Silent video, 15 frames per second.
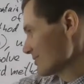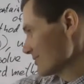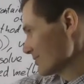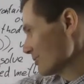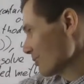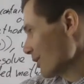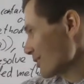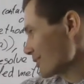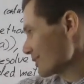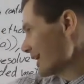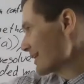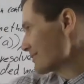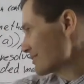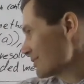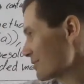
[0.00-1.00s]
you are
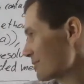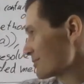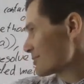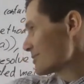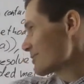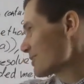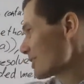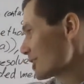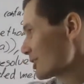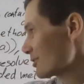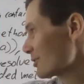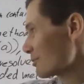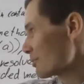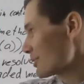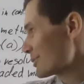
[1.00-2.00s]
allowed to use
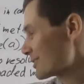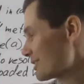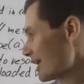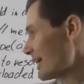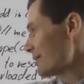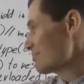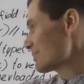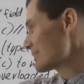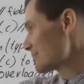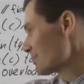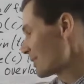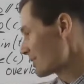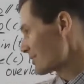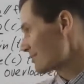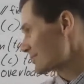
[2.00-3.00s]
the word type as
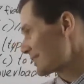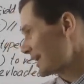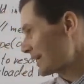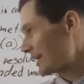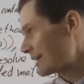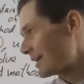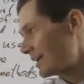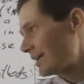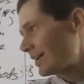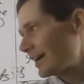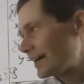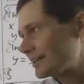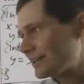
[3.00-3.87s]
part of saying a